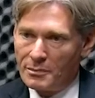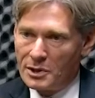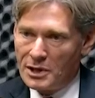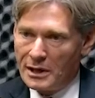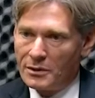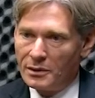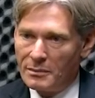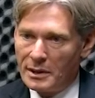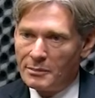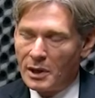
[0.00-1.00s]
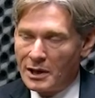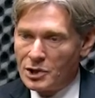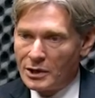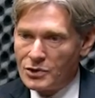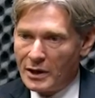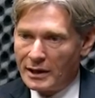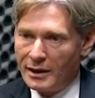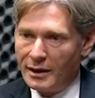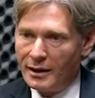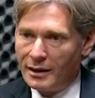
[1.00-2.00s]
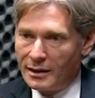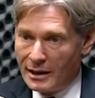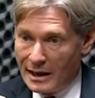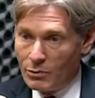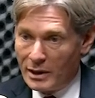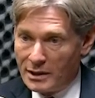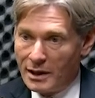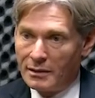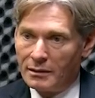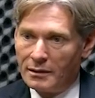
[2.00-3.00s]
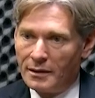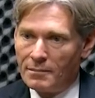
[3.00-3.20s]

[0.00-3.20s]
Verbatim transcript: particularly big projects like the Gateway Tunnel.